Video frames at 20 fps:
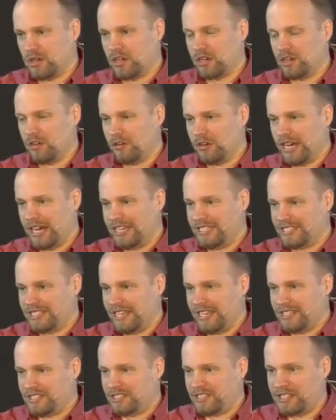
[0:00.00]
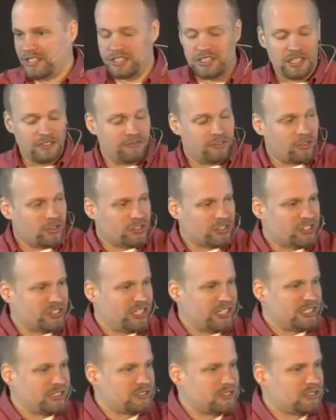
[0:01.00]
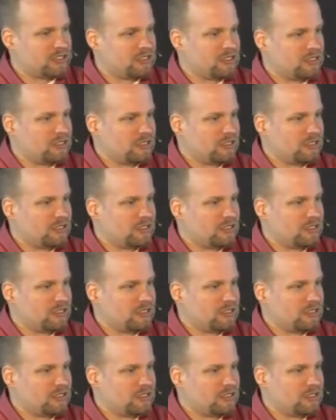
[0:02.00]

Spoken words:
We're going to go to Isaiah 60, verse 6.